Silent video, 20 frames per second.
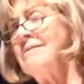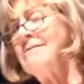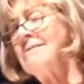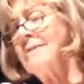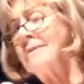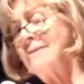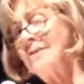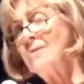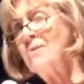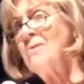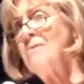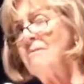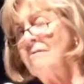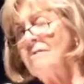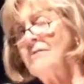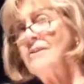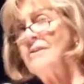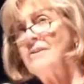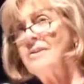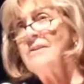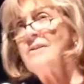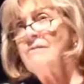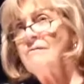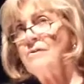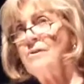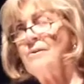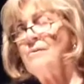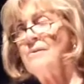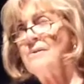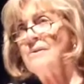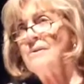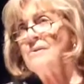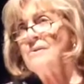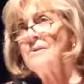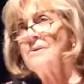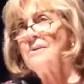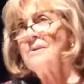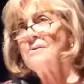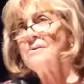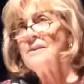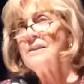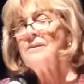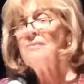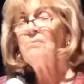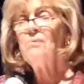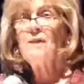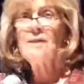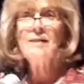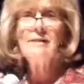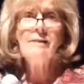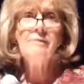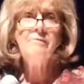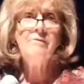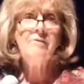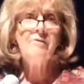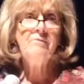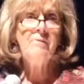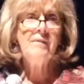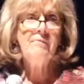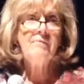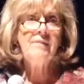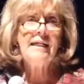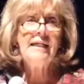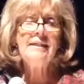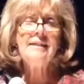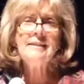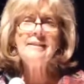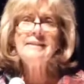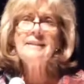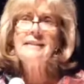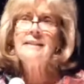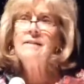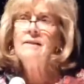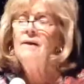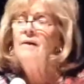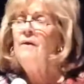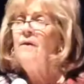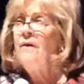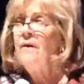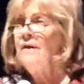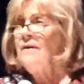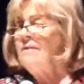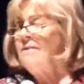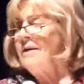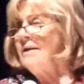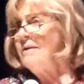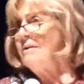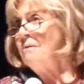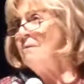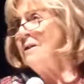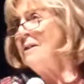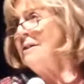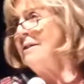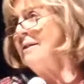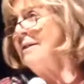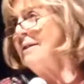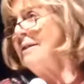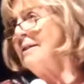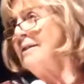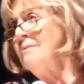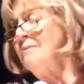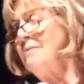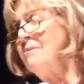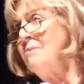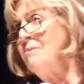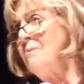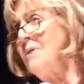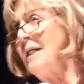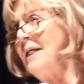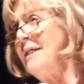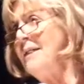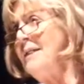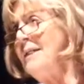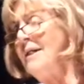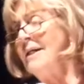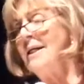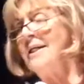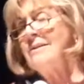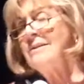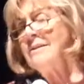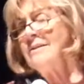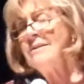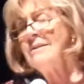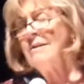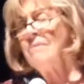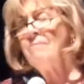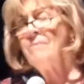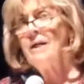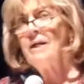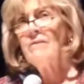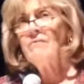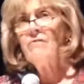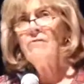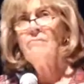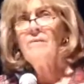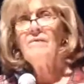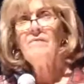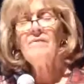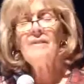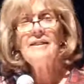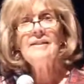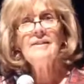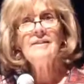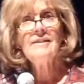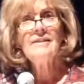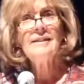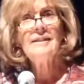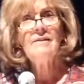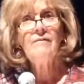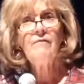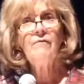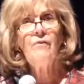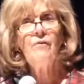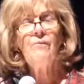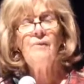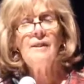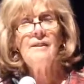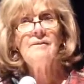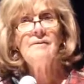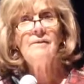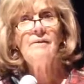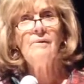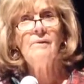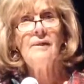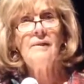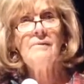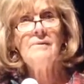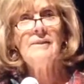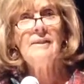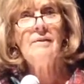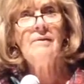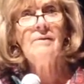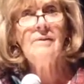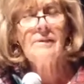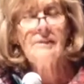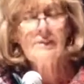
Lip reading: a short version of two of those stories. One comes from Afghanistan, the other one comes from Kenya. I just got back from Afghanistan a few weeks ago. I was there on